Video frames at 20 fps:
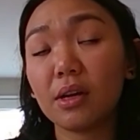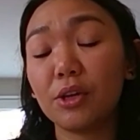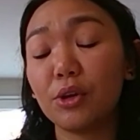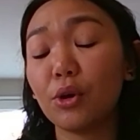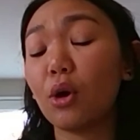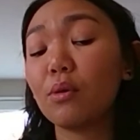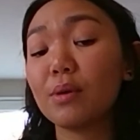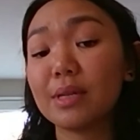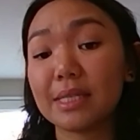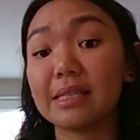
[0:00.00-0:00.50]

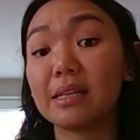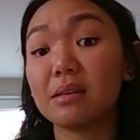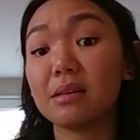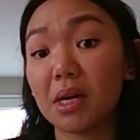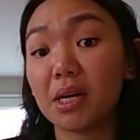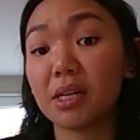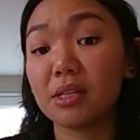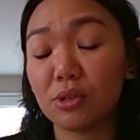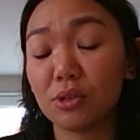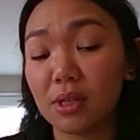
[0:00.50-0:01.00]
you always need
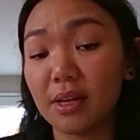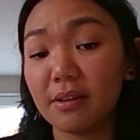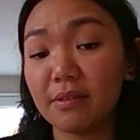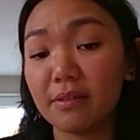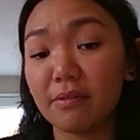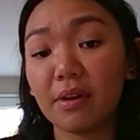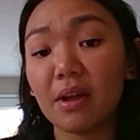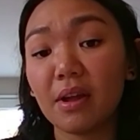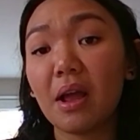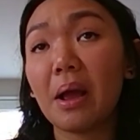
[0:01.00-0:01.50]
money to
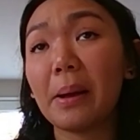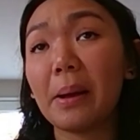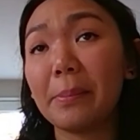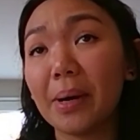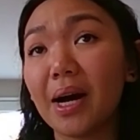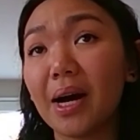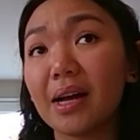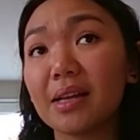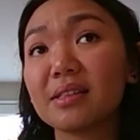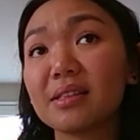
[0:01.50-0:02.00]
live,
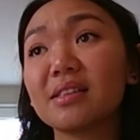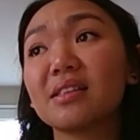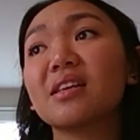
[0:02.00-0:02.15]
but